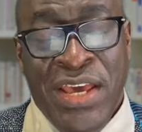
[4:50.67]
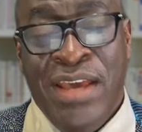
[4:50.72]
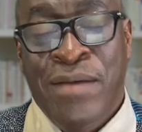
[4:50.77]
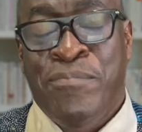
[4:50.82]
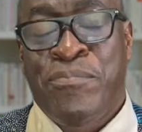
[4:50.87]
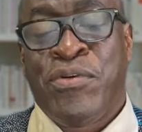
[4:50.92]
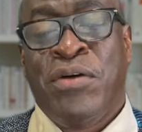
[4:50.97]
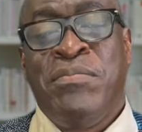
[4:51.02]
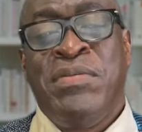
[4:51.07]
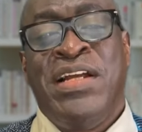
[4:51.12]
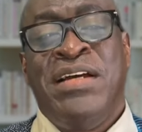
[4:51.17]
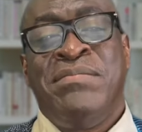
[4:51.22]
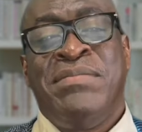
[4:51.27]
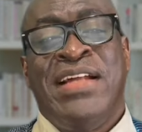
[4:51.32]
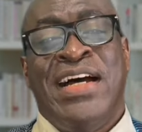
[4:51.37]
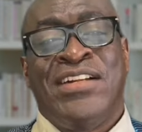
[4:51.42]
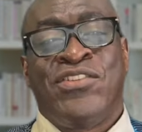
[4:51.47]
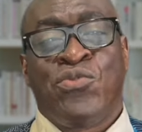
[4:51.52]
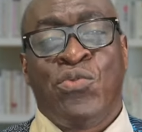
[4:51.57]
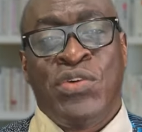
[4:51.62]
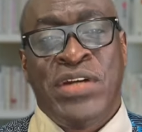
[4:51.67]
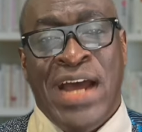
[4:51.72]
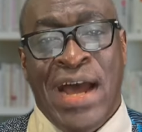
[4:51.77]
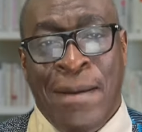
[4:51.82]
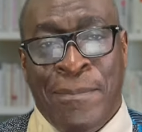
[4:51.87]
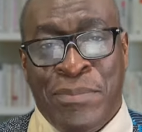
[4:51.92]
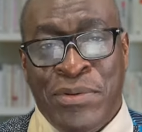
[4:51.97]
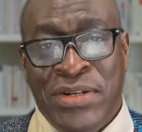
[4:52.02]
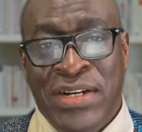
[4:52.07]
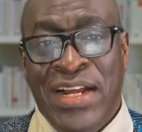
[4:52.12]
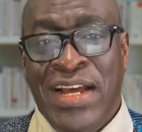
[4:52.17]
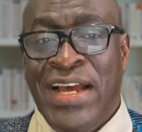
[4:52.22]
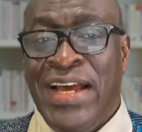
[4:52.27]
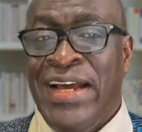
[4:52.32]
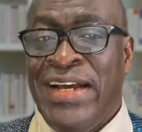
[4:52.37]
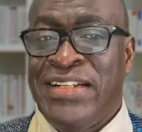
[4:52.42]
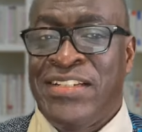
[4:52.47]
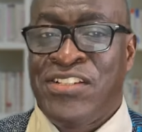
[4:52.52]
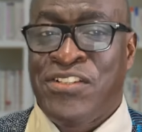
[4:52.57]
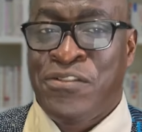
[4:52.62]
a problem that would
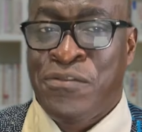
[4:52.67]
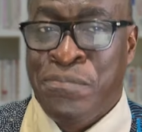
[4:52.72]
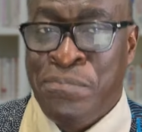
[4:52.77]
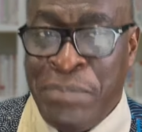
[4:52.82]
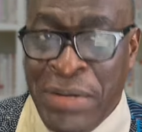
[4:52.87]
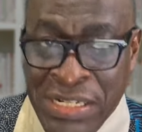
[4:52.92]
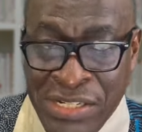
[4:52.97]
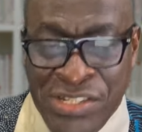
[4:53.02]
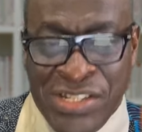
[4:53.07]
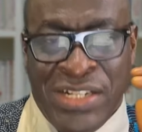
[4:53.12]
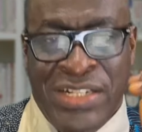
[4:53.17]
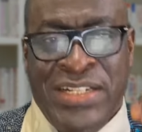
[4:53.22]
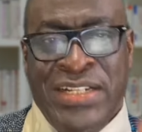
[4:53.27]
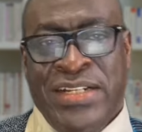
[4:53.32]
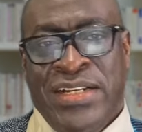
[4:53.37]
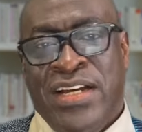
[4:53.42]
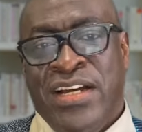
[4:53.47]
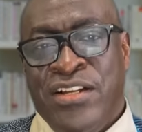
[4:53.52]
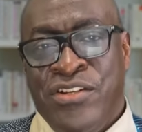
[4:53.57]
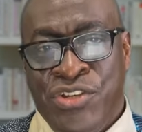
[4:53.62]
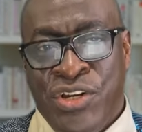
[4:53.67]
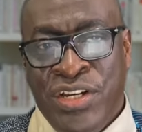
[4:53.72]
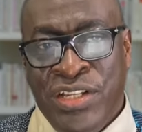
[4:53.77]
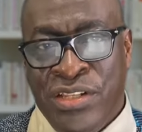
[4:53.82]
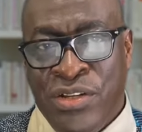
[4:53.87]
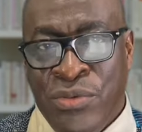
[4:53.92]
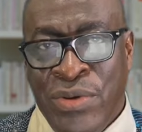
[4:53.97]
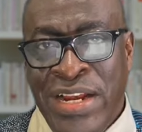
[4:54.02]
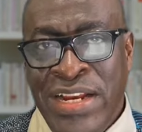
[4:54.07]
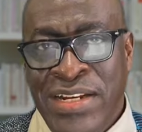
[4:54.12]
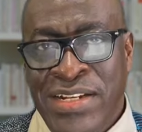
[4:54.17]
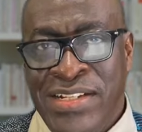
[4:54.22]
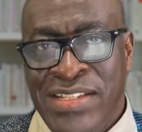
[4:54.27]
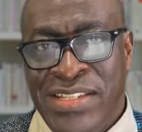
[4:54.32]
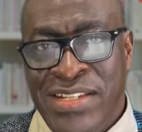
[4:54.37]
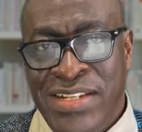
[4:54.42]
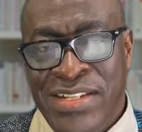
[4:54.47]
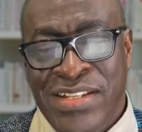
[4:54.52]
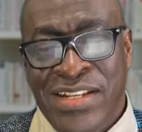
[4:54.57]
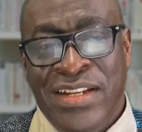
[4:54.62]
happen especially during the rainy
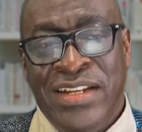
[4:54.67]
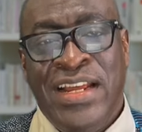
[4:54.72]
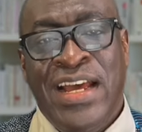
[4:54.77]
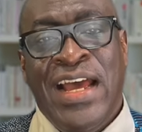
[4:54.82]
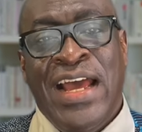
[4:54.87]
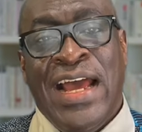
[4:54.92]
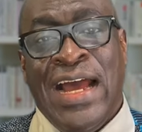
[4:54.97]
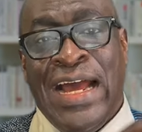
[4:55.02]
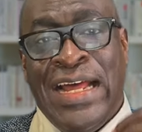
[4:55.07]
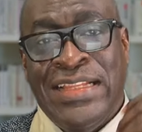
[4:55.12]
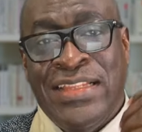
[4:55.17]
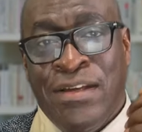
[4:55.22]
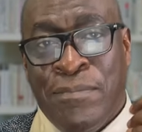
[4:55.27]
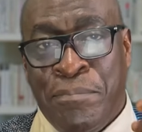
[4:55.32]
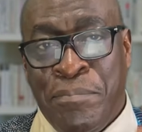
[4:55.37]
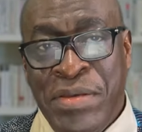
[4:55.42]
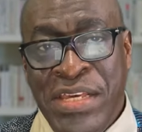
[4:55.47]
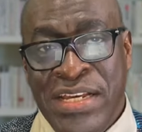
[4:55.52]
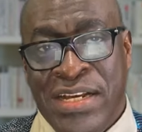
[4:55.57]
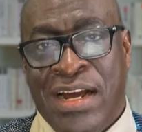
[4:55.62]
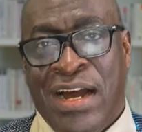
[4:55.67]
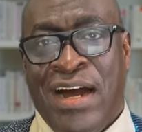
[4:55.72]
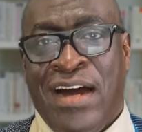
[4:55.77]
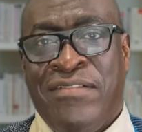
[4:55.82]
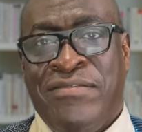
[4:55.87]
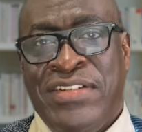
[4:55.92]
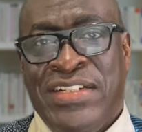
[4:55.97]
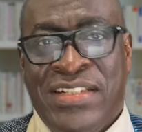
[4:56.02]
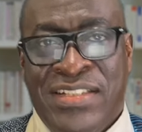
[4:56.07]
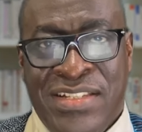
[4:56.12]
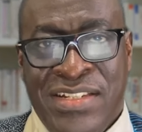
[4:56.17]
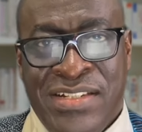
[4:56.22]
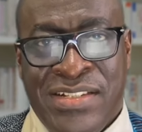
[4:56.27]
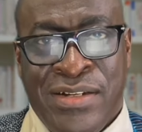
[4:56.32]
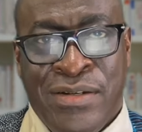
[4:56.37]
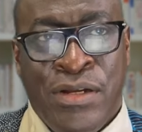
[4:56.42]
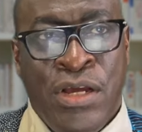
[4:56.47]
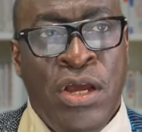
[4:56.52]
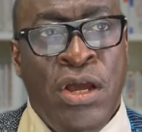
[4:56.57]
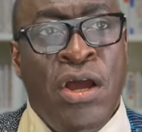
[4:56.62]
season and the peak harvest
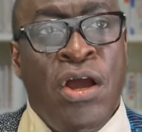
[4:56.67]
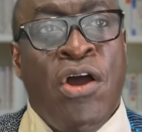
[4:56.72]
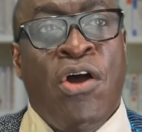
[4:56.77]
season.